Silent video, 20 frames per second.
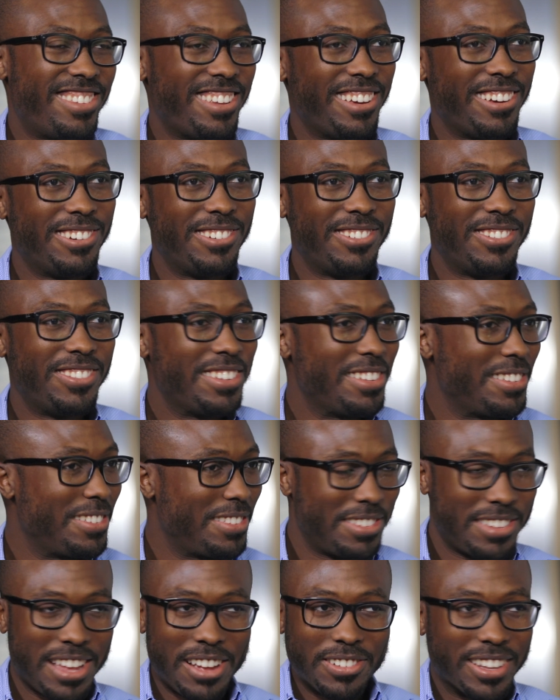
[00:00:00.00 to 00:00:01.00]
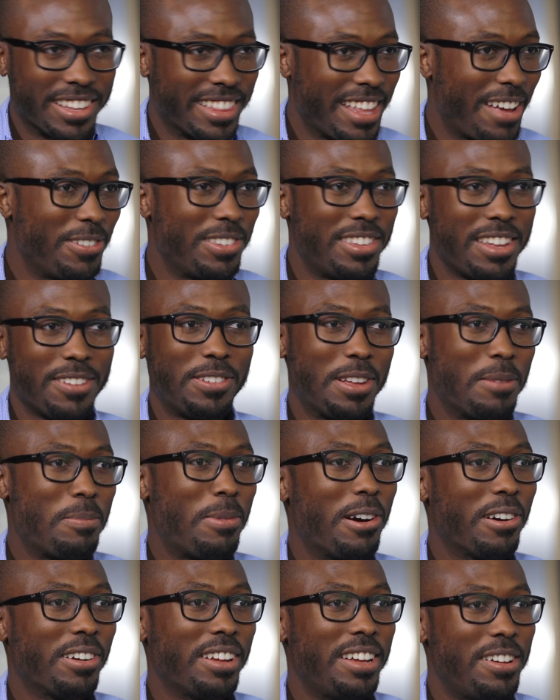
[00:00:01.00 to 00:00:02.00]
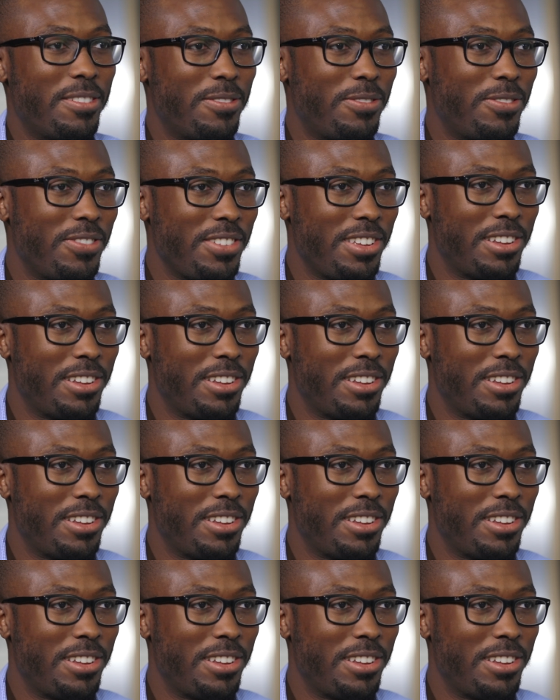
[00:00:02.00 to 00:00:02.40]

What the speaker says: And so it sounds like that was definitely a part of,